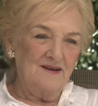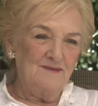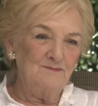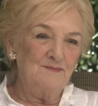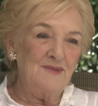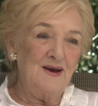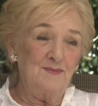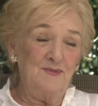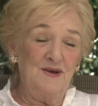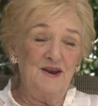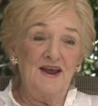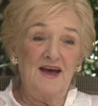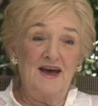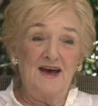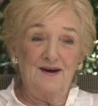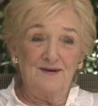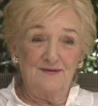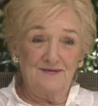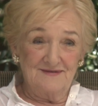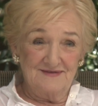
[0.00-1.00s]
Maybe
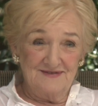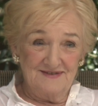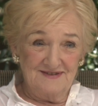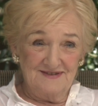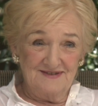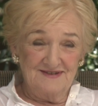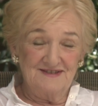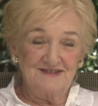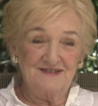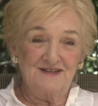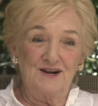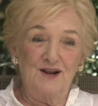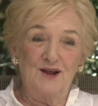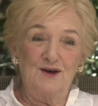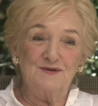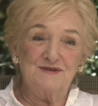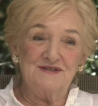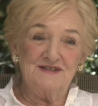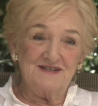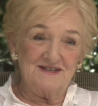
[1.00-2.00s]
now,
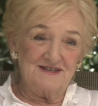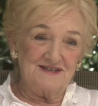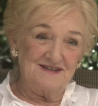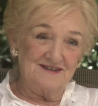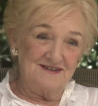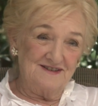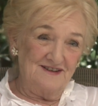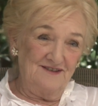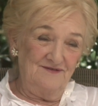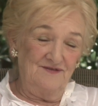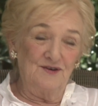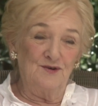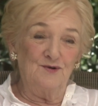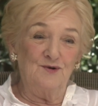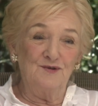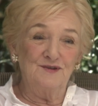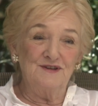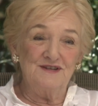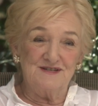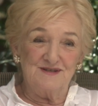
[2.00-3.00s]
closest, if you
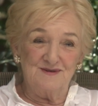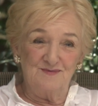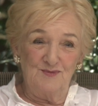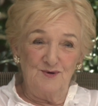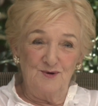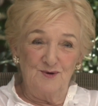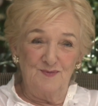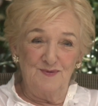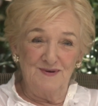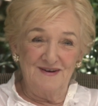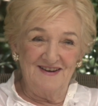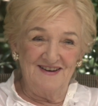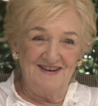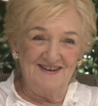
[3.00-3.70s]
call this suburban.